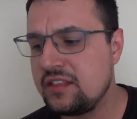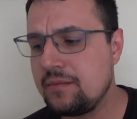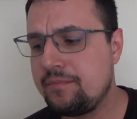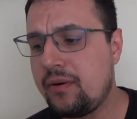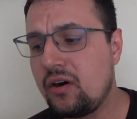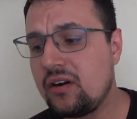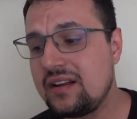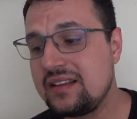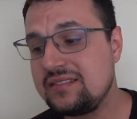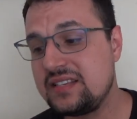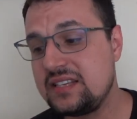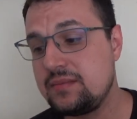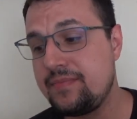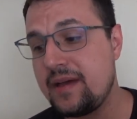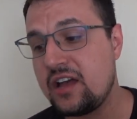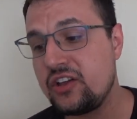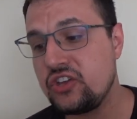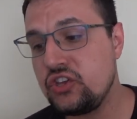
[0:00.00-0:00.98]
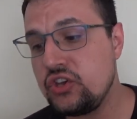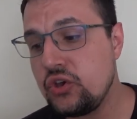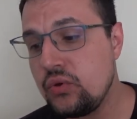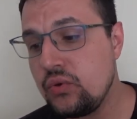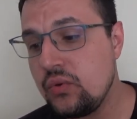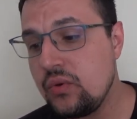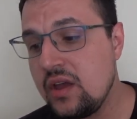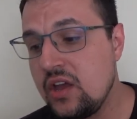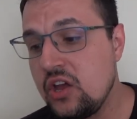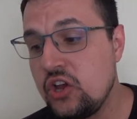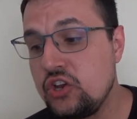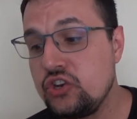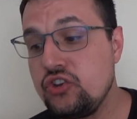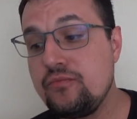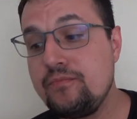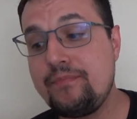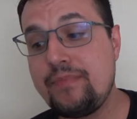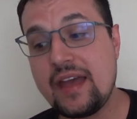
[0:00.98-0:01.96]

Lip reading: The Apocalypse is About You, New